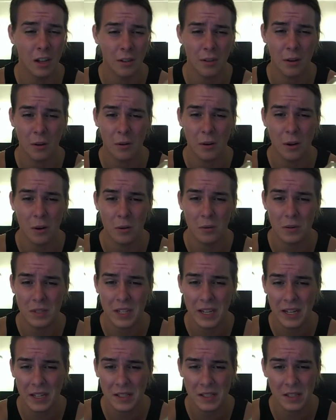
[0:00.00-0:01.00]
There are no
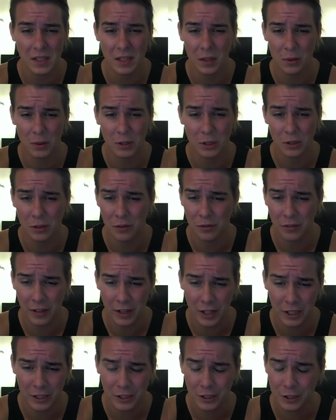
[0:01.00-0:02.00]
dings in the original
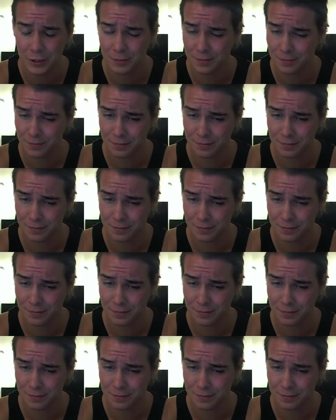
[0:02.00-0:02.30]
finish.